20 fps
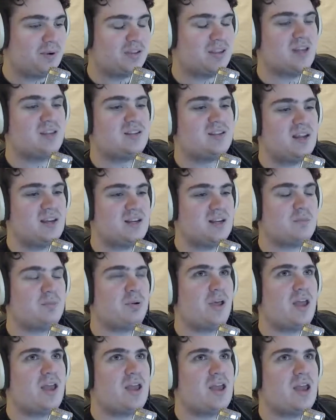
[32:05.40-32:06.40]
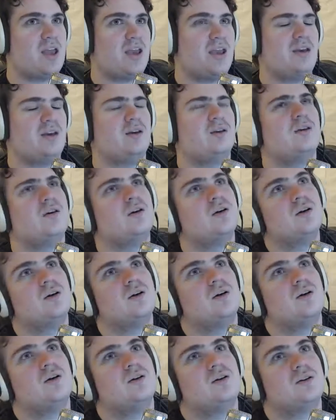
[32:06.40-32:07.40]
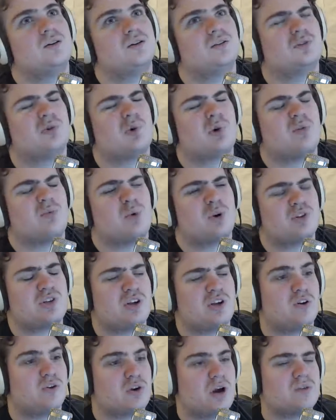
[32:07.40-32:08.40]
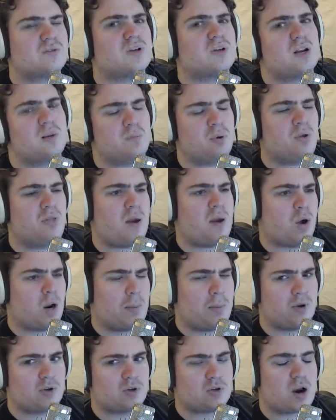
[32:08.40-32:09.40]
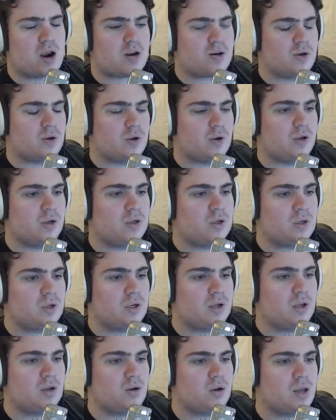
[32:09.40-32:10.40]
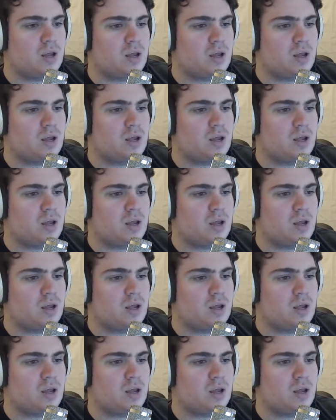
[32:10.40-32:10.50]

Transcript: But they did play a sort of more standard draft. I did pull that one up on Track Dota, and